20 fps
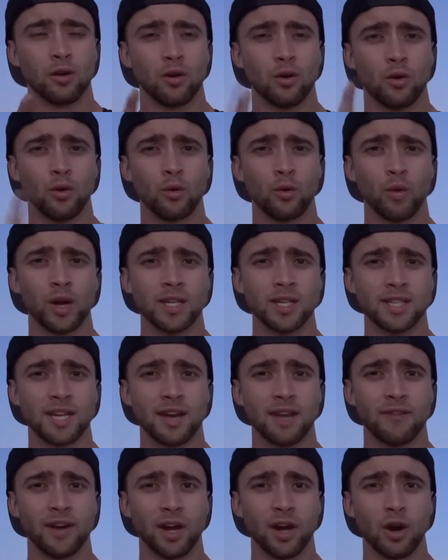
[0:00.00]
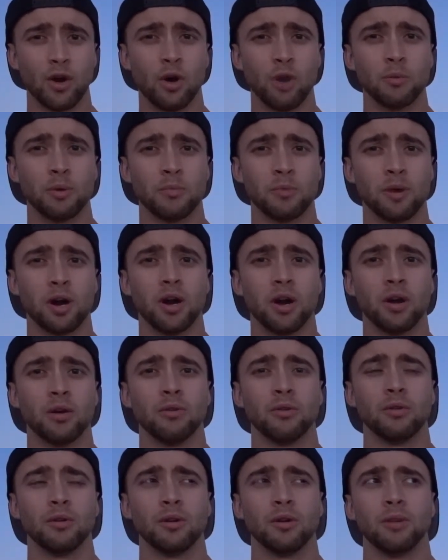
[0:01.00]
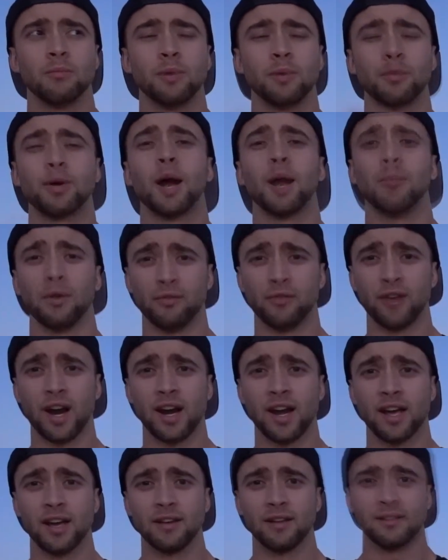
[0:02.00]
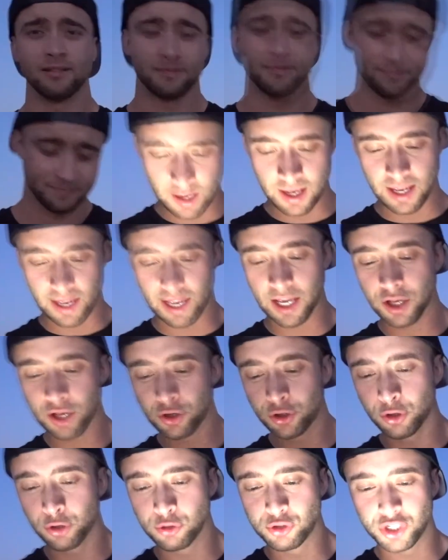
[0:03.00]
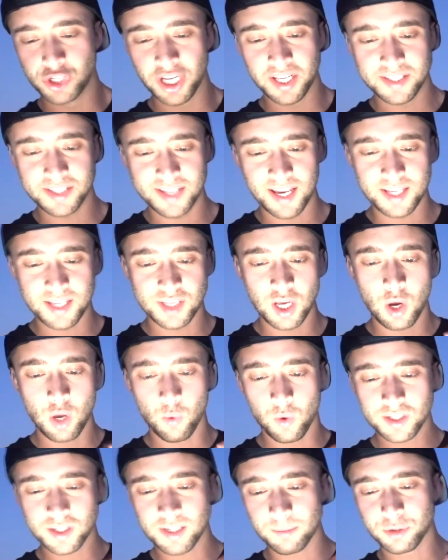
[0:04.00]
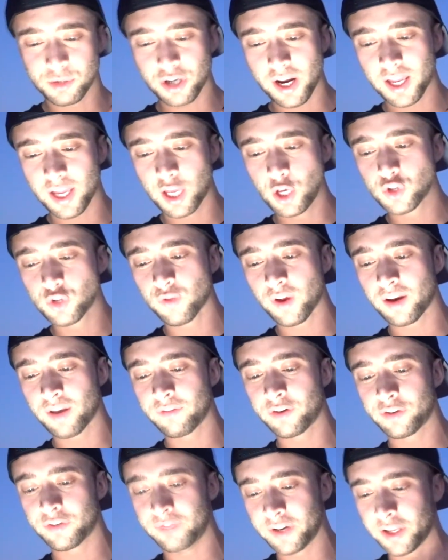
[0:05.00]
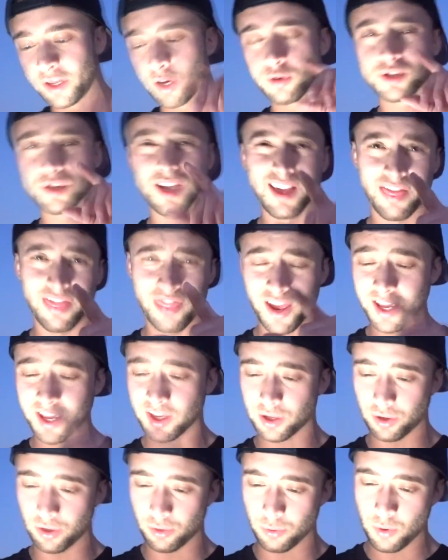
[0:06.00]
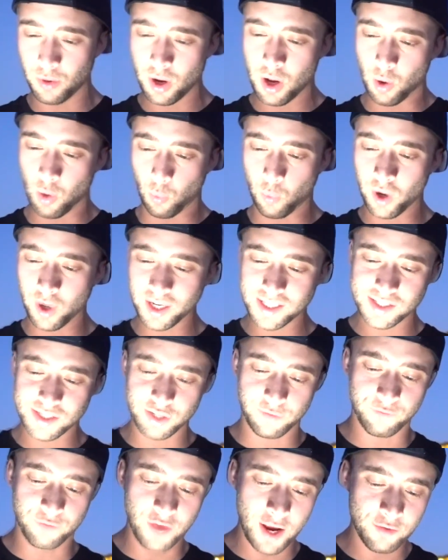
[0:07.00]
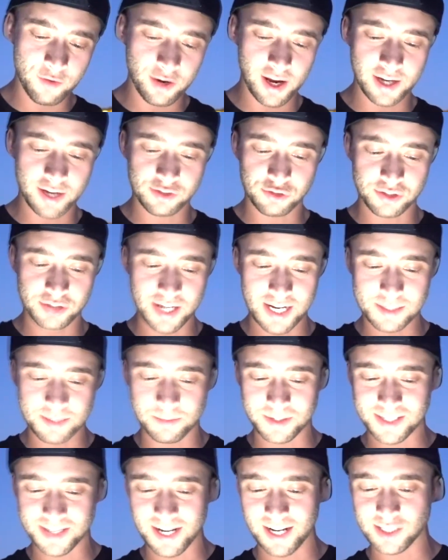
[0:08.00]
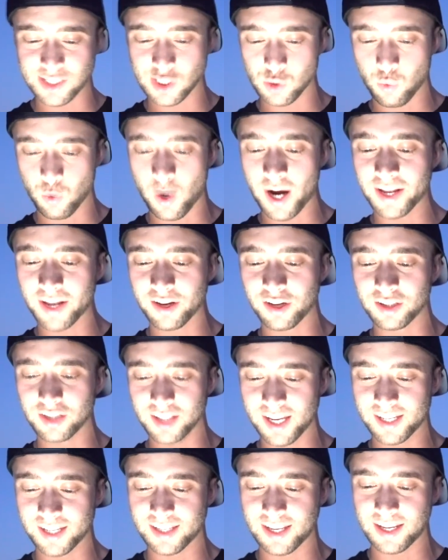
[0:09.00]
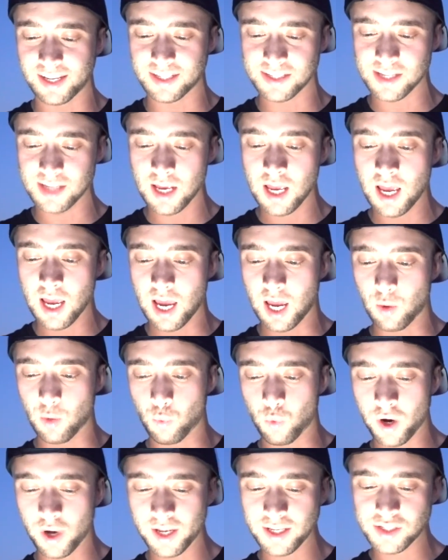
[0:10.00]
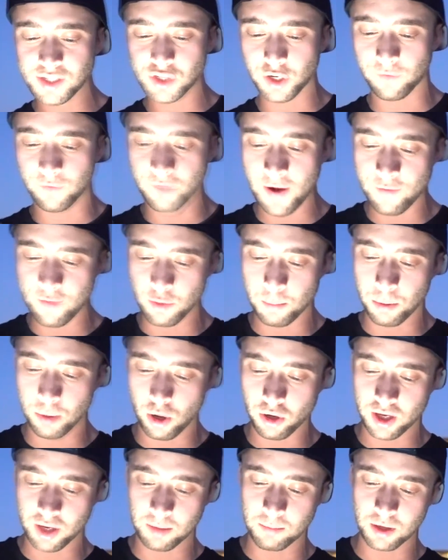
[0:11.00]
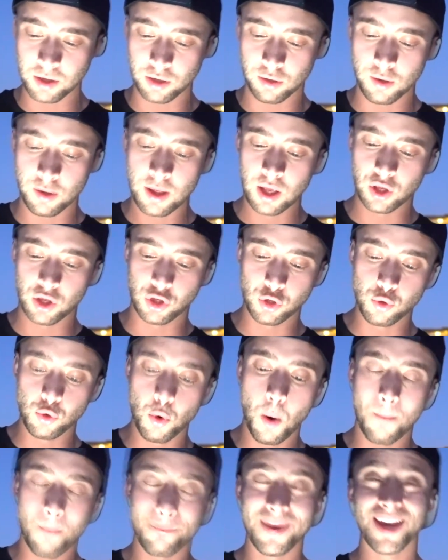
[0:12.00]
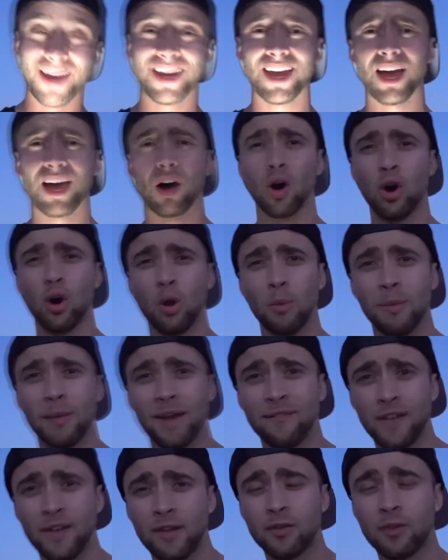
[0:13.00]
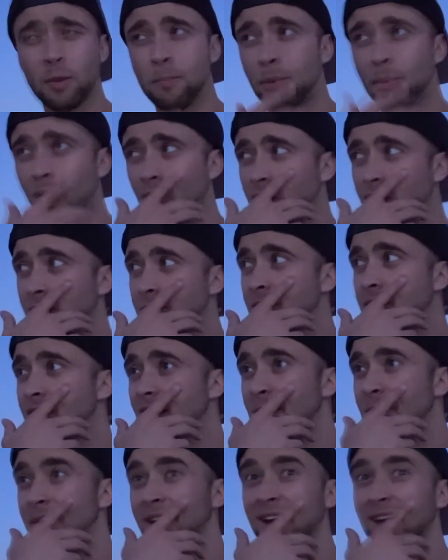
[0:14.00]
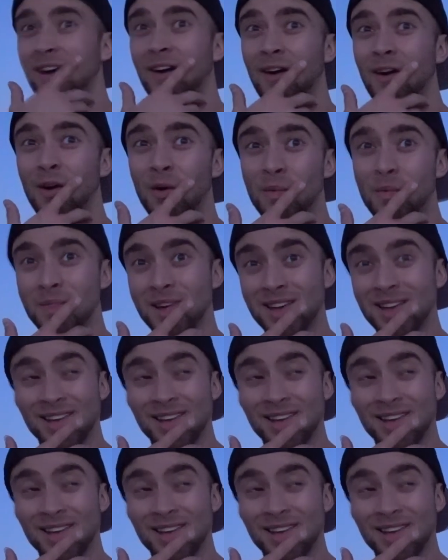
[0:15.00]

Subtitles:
Or Wednesday if I go home tomorrow. But probably Friday. Andrew G says, what's up Tregg, huge fan of your videos, thank you. What is your favorite exercise besides squatting on leg days, and what is your favorite bulking meal you make at home? My favorite bulking meal I make at home,